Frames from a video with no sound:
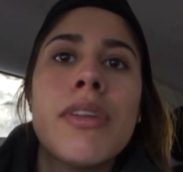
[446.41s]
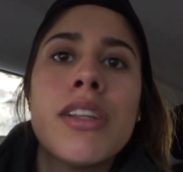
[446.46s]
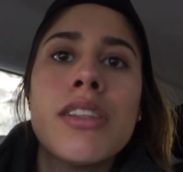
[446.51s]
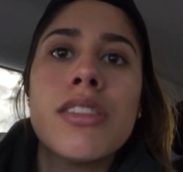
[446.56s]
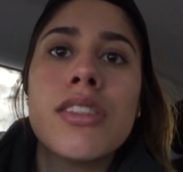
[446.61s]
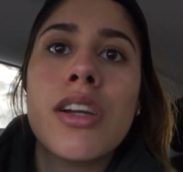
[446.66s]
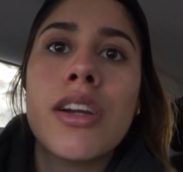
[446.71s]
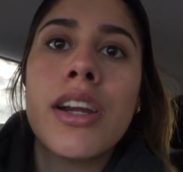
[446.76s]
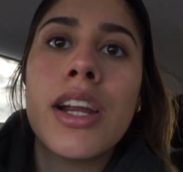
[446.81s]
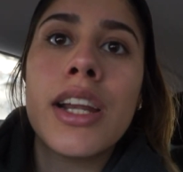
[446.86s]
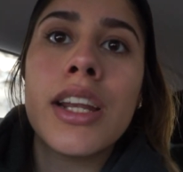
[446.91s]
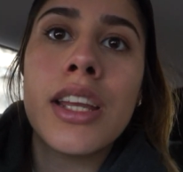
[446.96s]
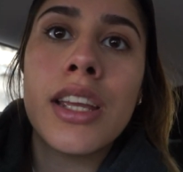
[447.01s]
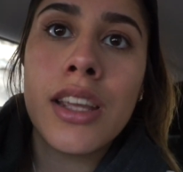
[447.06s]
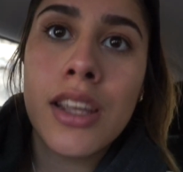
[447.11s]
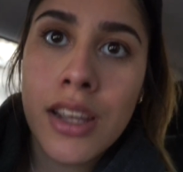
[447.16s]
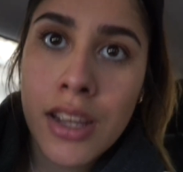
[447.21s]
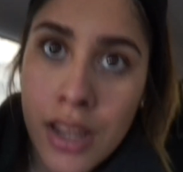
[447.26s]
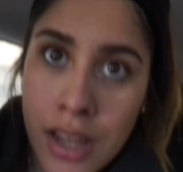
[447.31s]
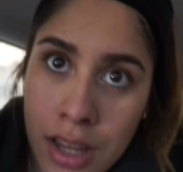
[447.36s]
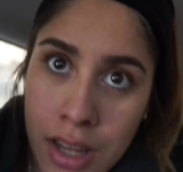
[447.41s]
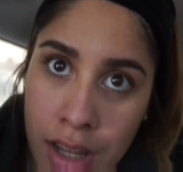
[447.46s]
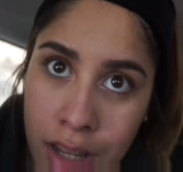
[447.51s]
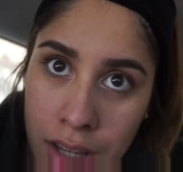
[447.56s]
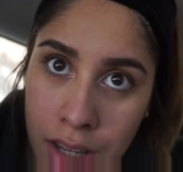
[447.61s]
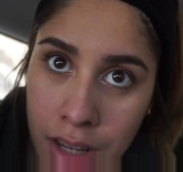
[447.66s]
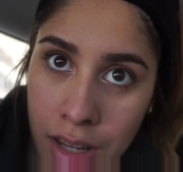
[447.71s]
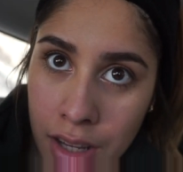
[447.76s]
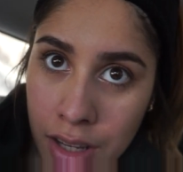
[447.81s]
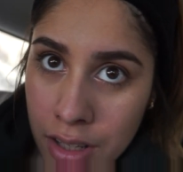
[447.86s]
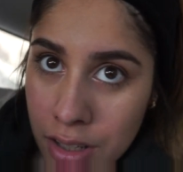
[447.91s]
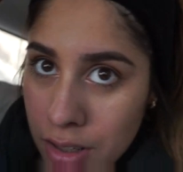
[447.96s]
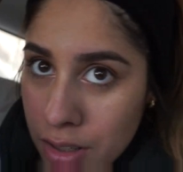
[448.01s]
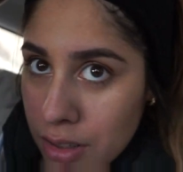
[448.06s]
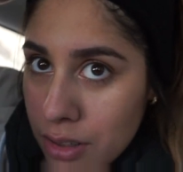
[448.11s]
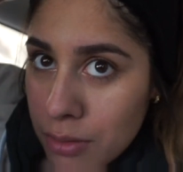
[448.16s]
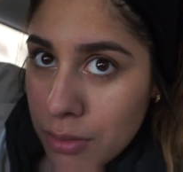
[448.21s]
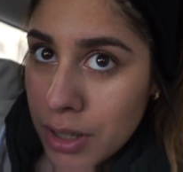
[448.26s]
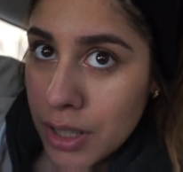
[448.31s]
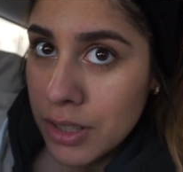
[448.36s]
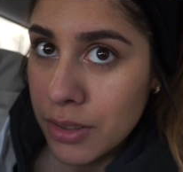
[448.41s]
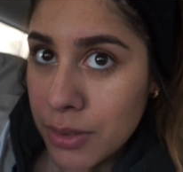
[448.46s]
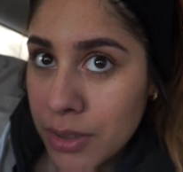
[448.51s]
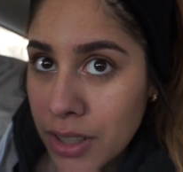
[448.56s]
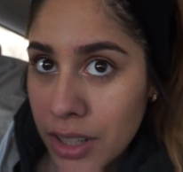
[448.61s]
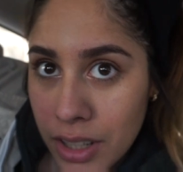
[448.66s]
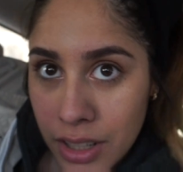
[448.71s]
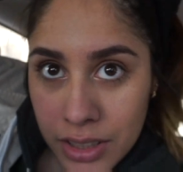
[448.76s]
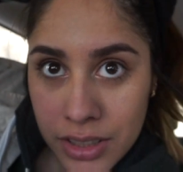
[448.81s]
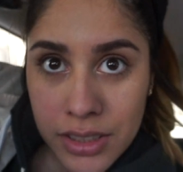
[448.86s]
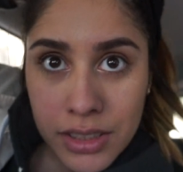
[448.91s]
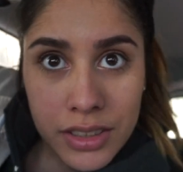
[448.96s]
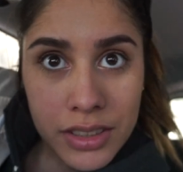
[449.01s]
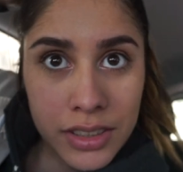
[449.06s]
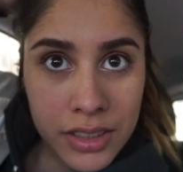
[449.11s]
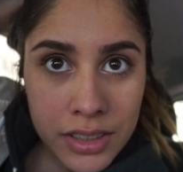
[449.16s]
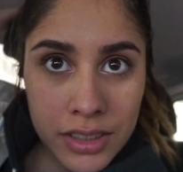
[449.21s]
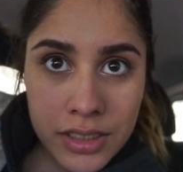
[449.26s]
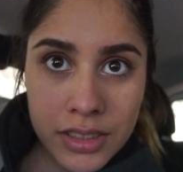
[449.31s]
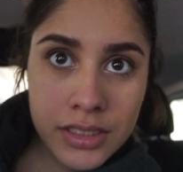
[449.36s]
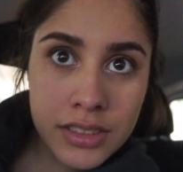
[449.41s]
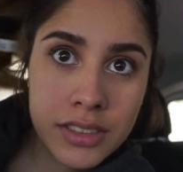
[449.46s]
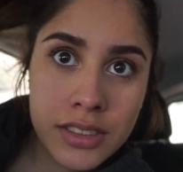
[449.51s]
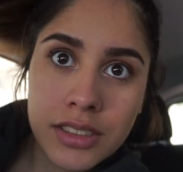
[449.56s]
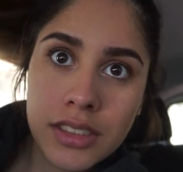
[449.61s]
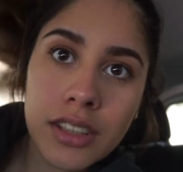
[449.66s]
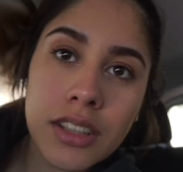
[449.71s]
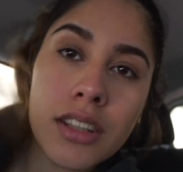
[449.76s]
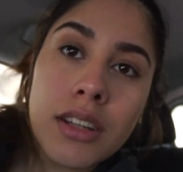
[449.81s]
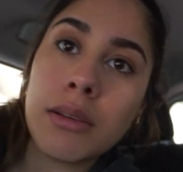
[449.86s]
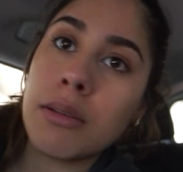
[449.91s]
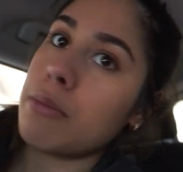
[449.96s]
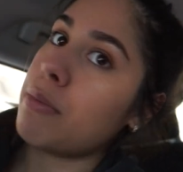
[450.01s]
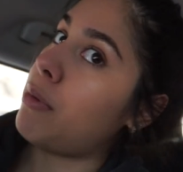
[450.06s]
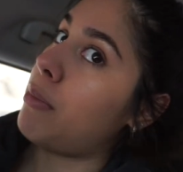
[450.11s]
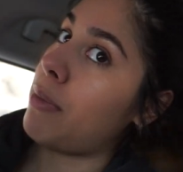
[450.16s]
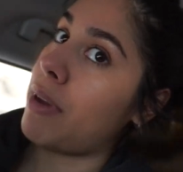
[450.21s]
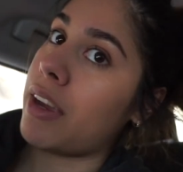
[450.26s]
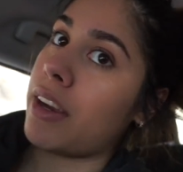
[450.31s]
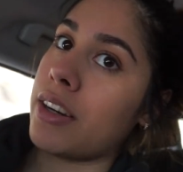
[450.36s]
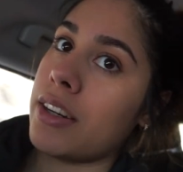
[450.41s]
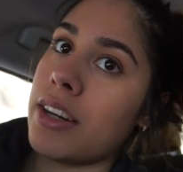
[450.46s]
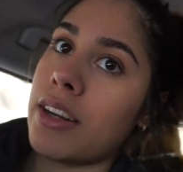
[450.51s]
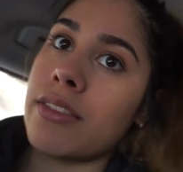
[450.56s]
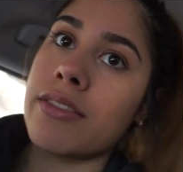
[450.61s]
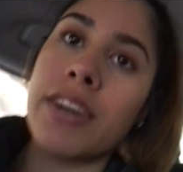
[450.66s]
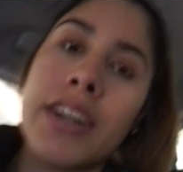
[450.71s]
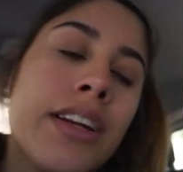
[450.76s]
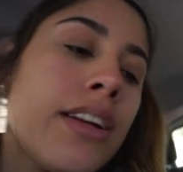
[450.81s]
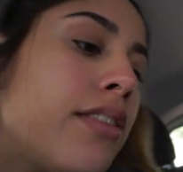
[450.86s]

minutes already. And why do I... I'm gonna put my hair down right